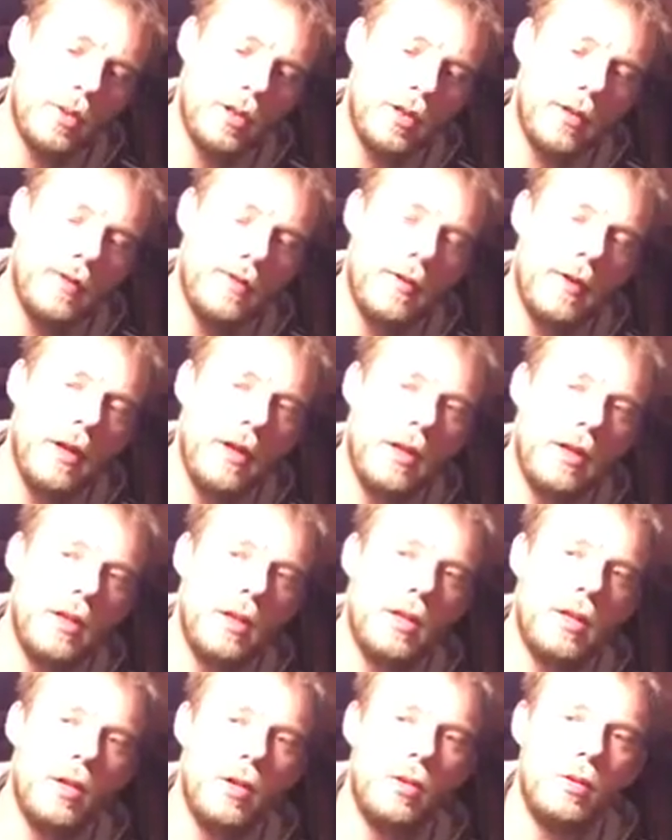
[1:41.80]
when you fire
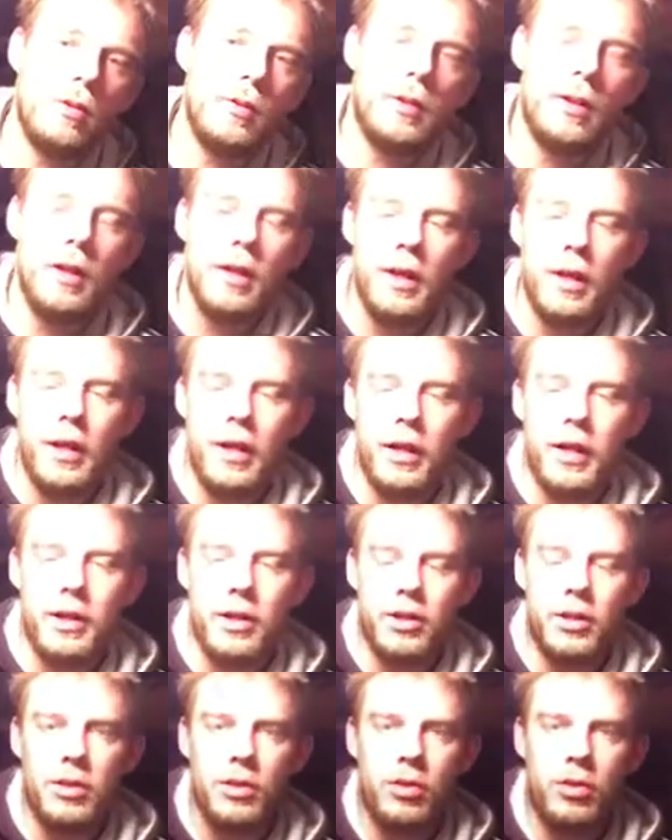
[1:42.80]
your gun, it
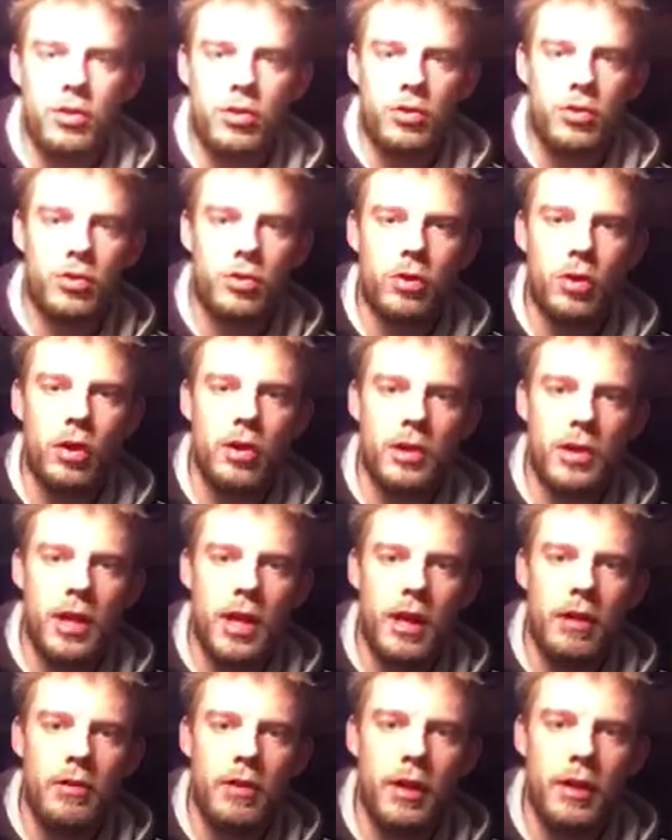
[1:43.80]
draws
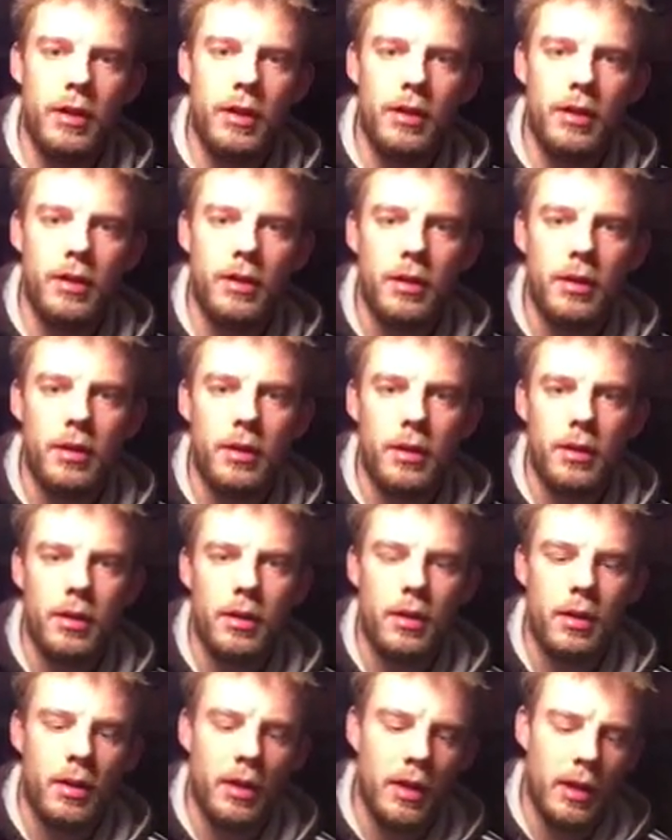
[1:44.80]
air in
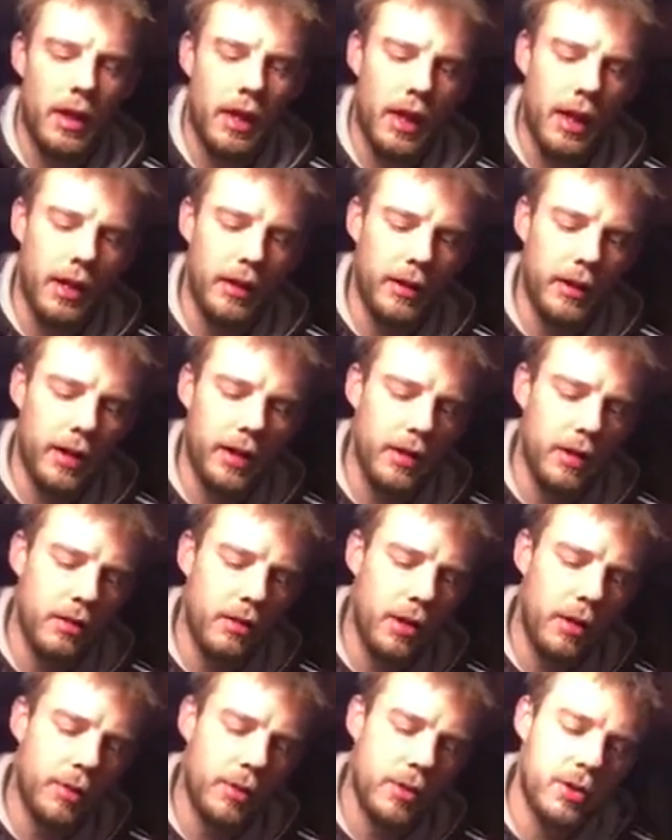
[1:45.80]
and then
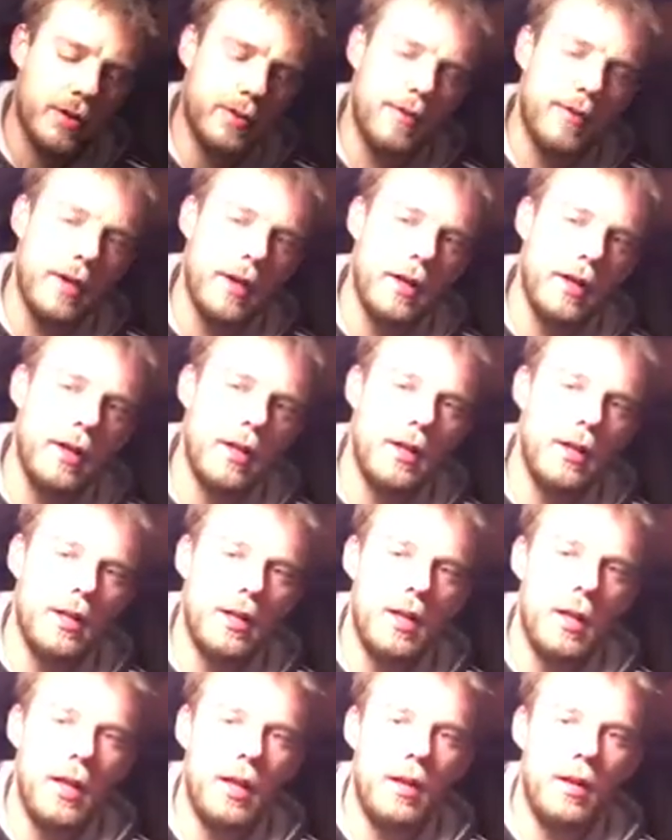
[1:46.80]
you're able to fire your
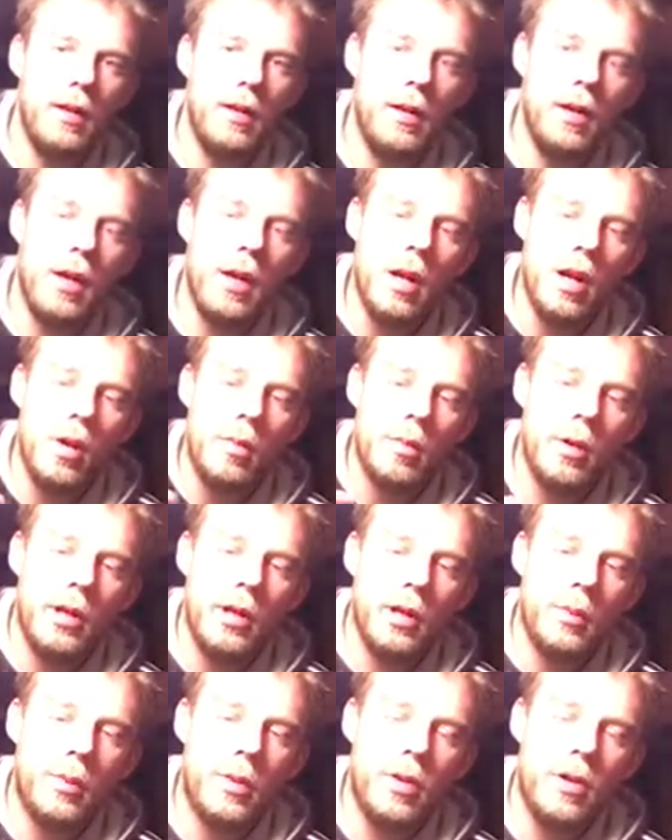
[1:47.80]
nail, but
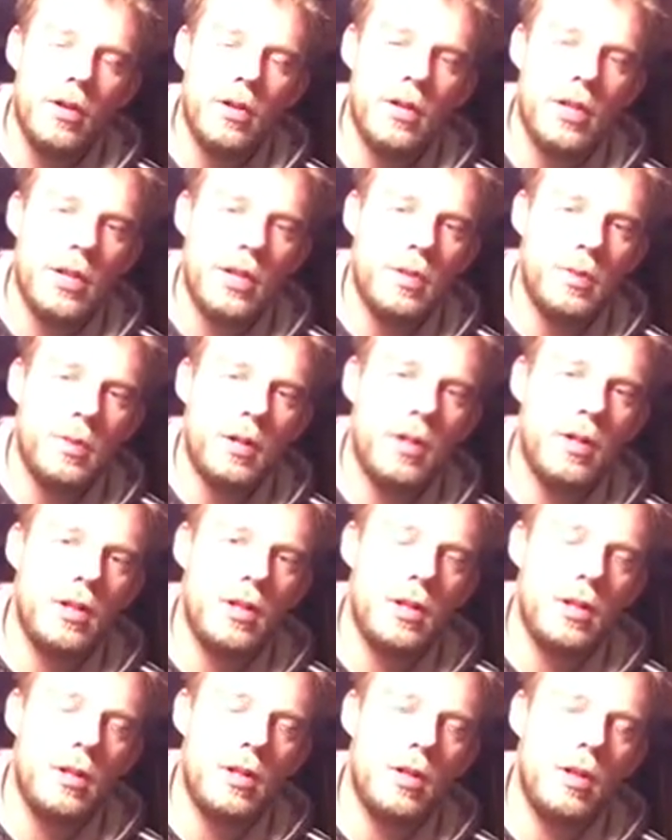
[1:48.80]
in the process, because
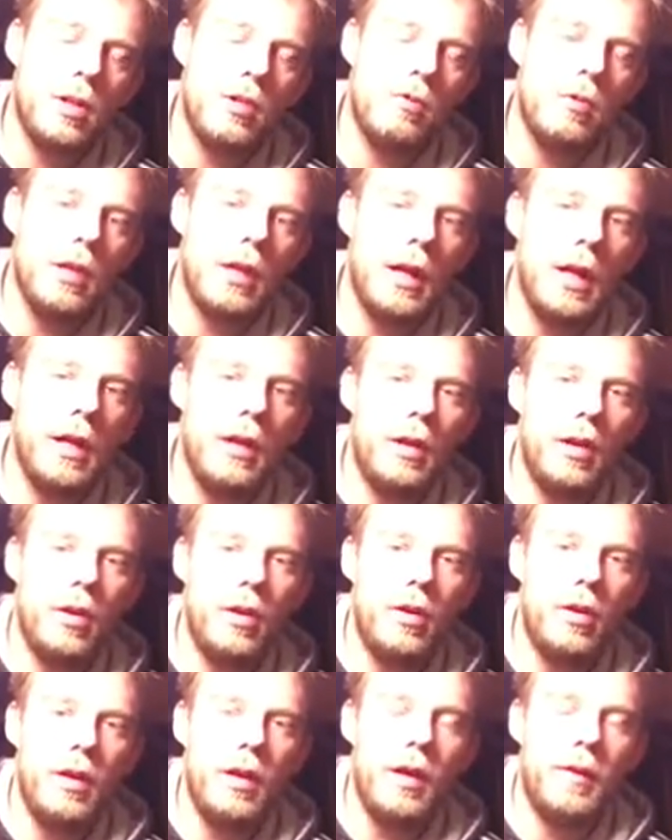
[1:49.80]
it's not relying
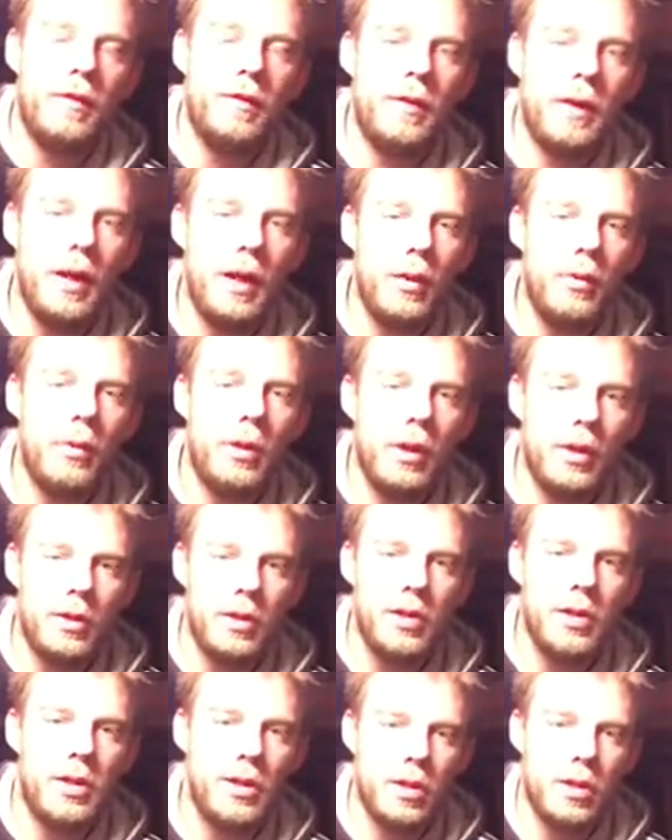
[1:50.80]
on a flywheel
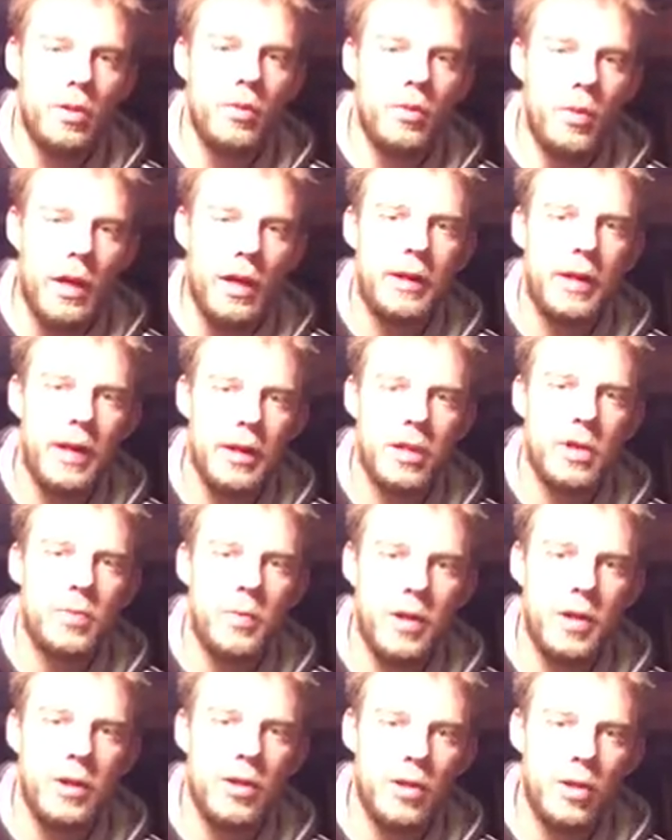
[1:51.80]
system where that
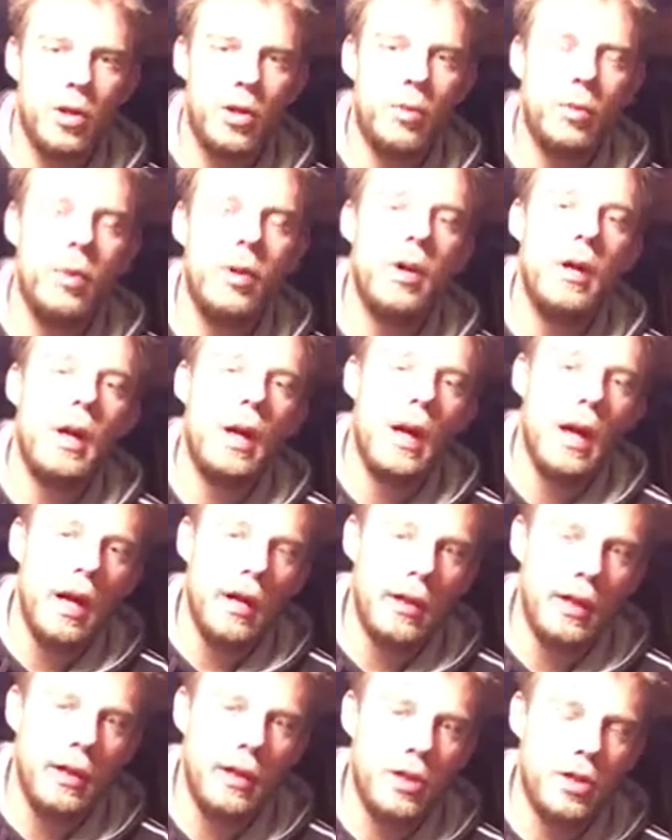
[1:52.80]
spins up
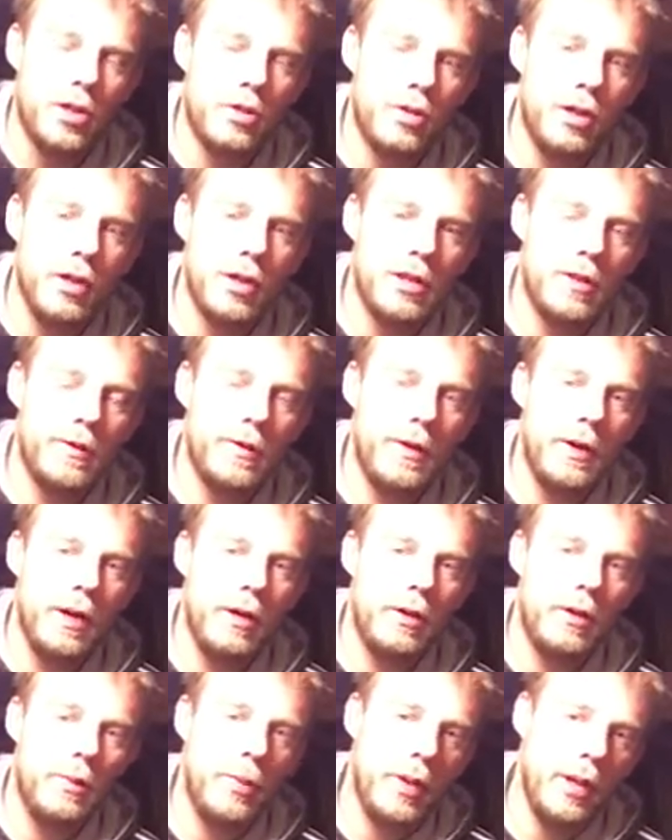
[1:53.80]
and then it strikes the
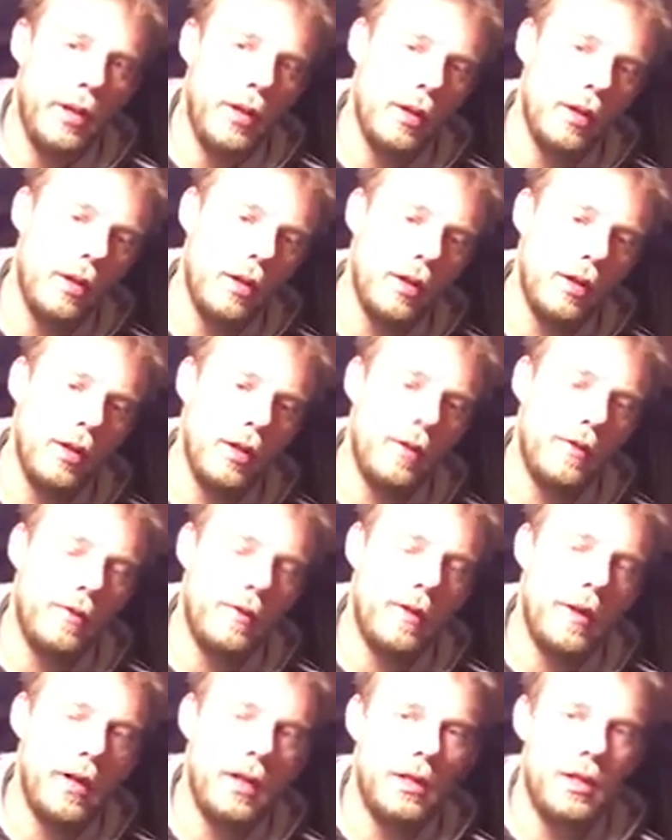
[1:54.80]
firing pin and
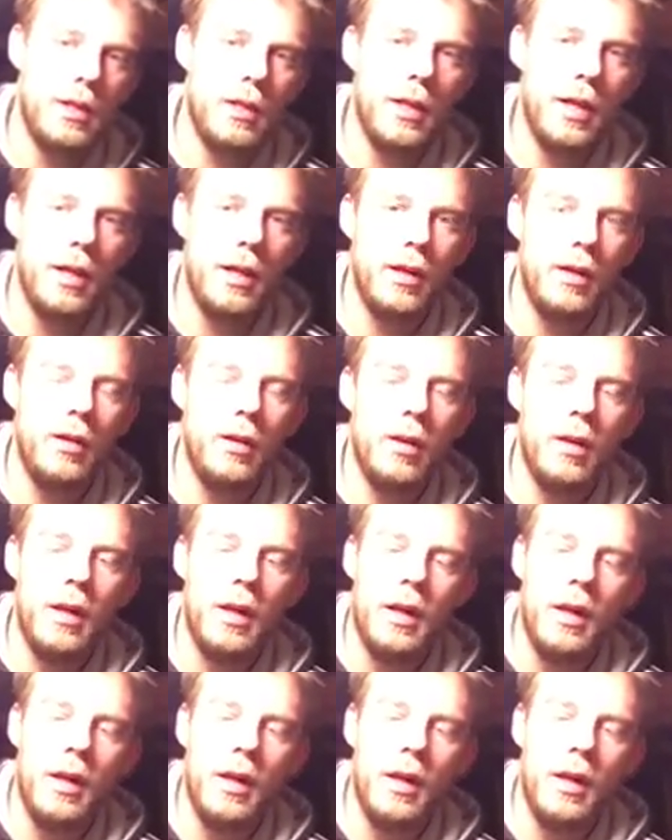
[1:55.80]
fires your nail,